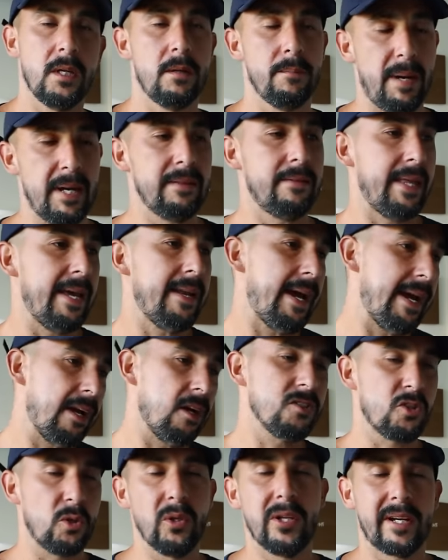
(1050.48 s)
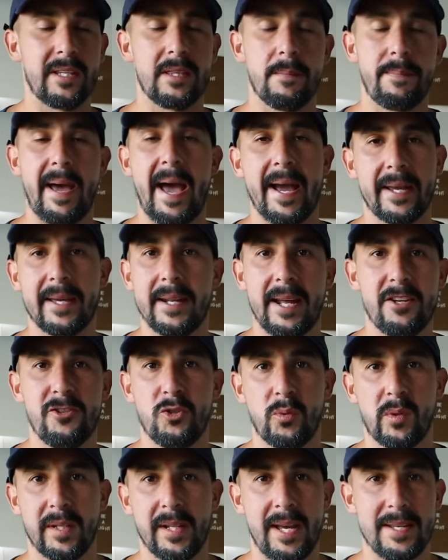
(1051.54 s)
But then I also look at the back and I
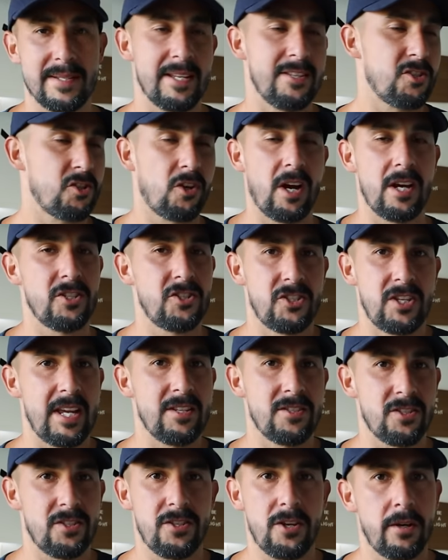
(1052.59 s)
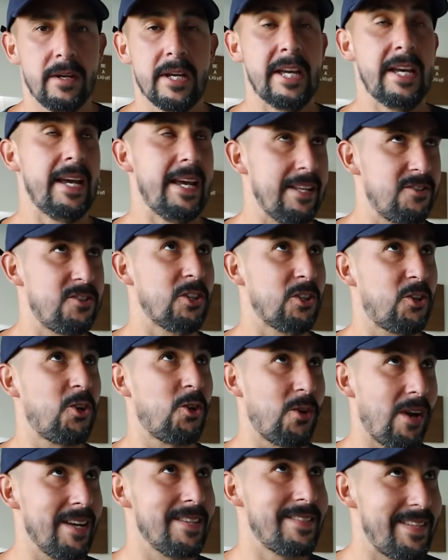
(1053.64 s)
do realize it's crustaceaned. It's
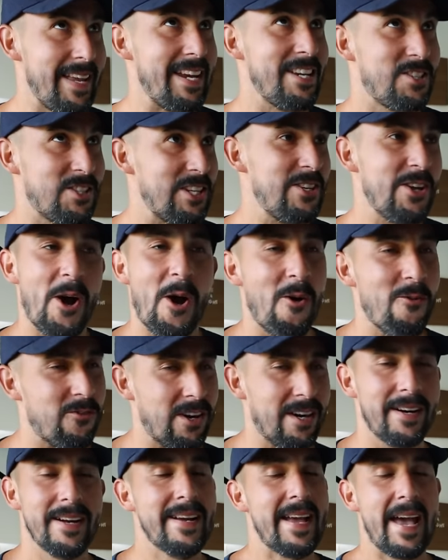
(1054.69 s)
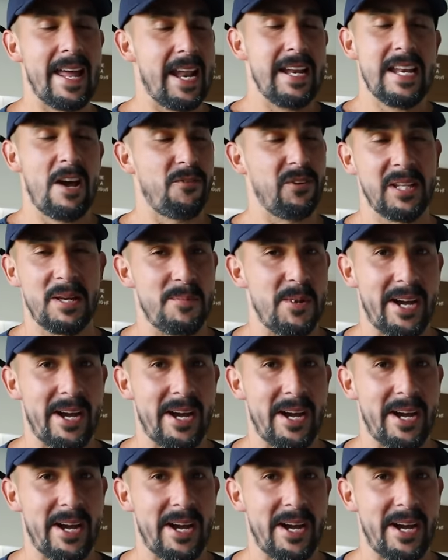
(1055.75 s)
crustaceaned over, and I definitely am